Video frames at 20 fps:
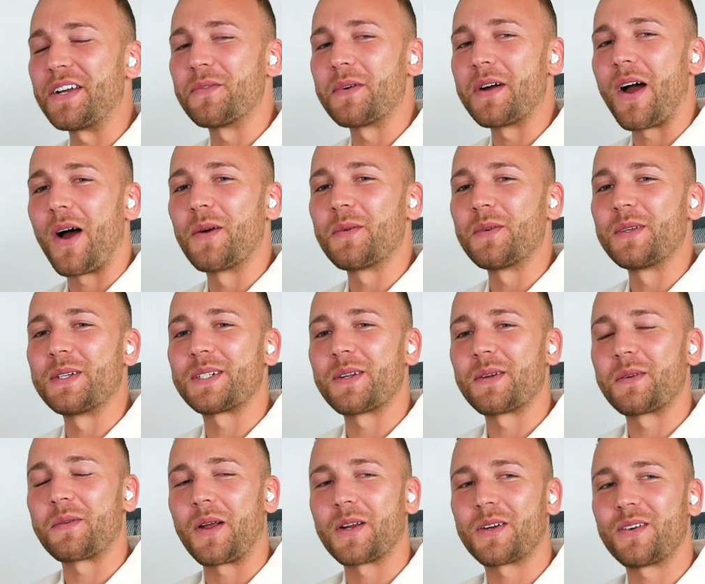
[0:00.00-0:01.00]
Neil,
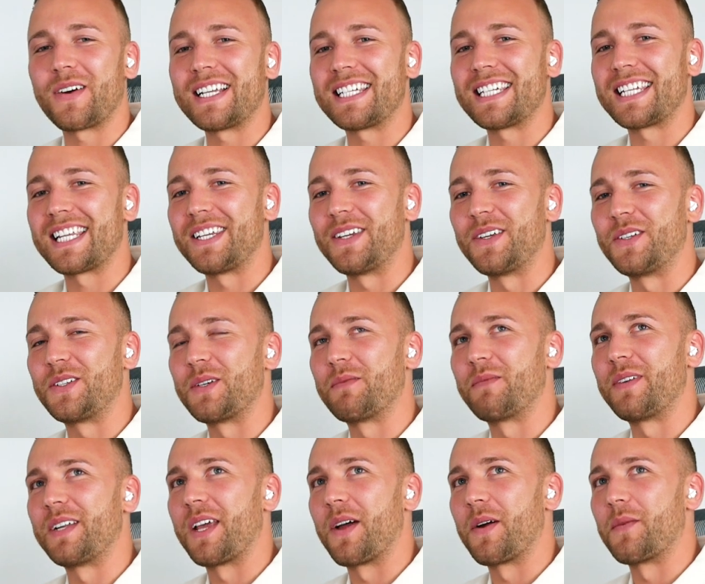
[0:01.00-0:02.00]
I created a
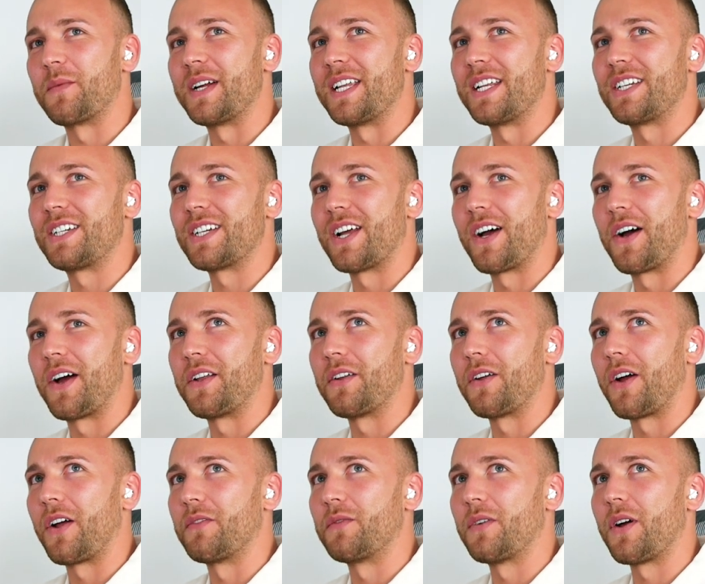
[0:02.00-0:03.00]
YouTube video, which I
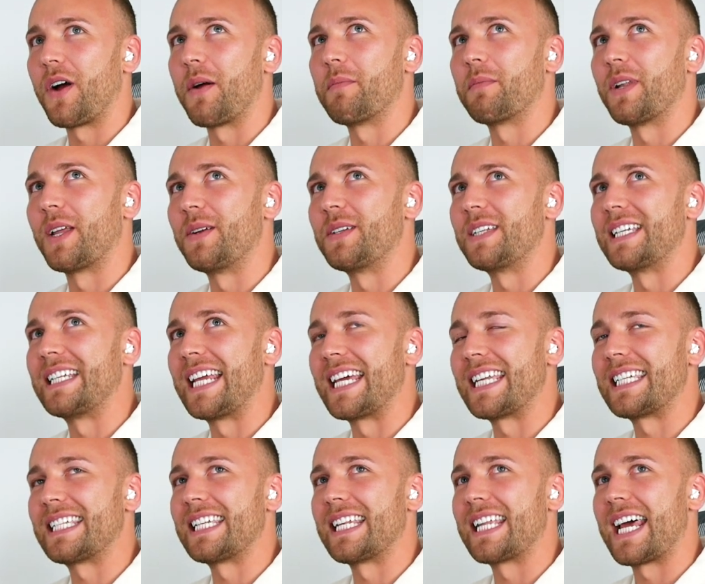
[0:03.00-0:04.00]
uploaded
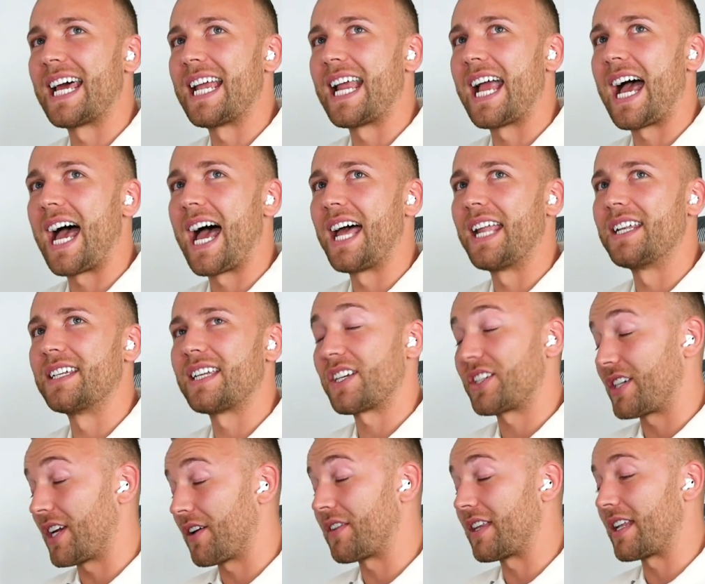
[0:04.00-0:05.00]
yesterday and
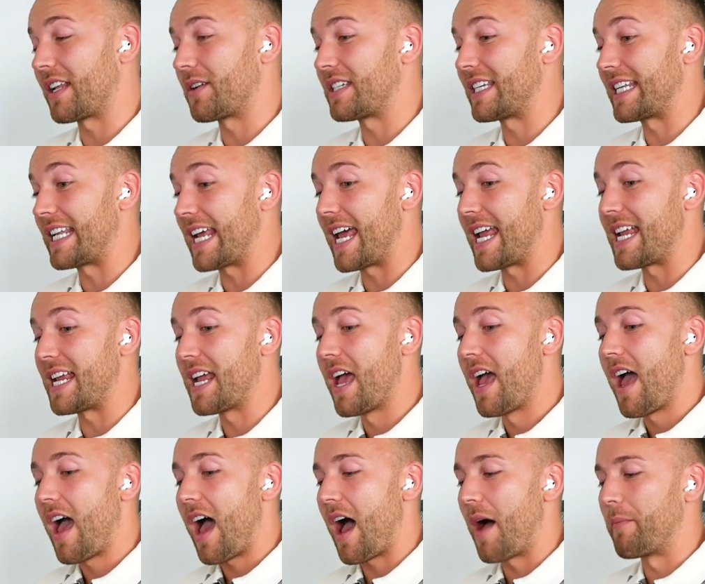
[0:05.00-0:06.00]
actually today.
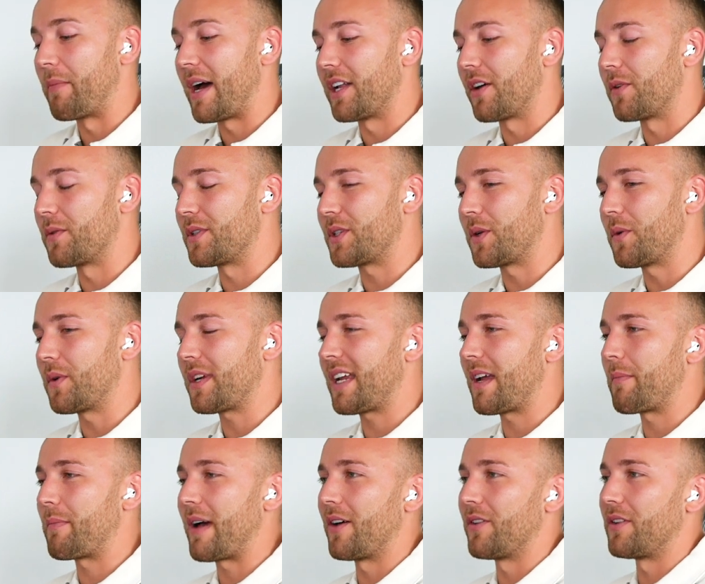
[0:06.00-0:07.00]
And I was
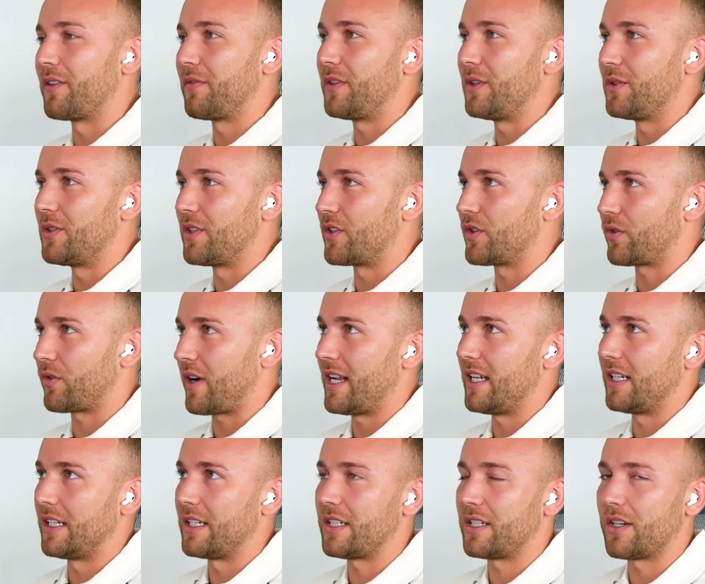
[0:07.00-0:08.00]
talking about the future
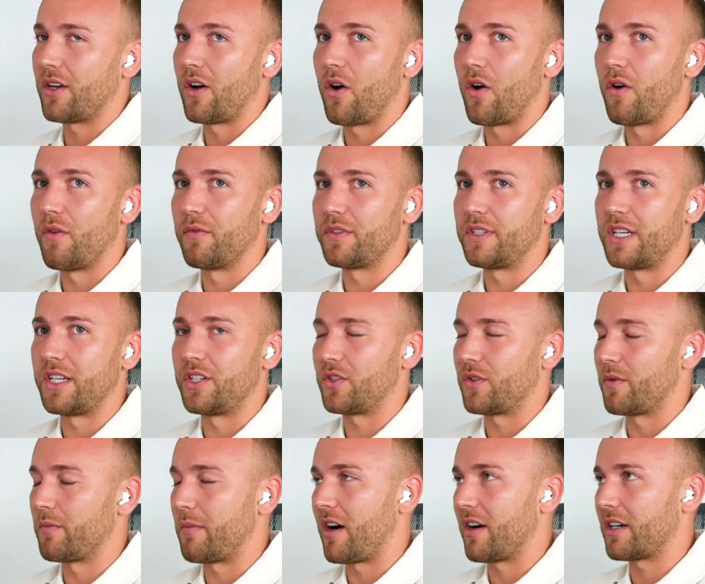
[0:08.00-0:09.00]
trends of
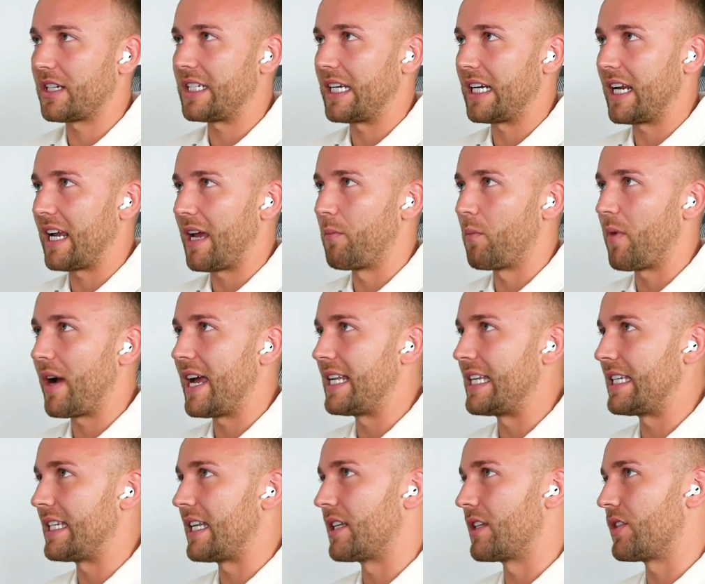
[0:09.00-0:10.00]
digital marketing and where
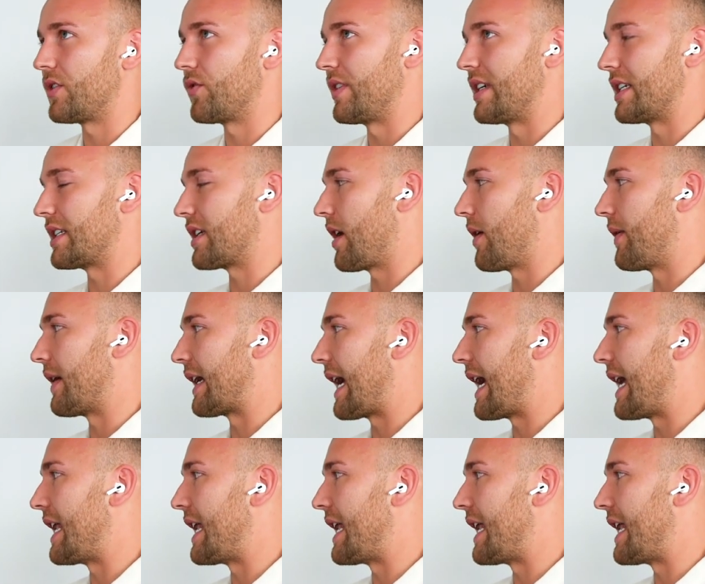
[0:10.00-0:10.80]
this industry is going.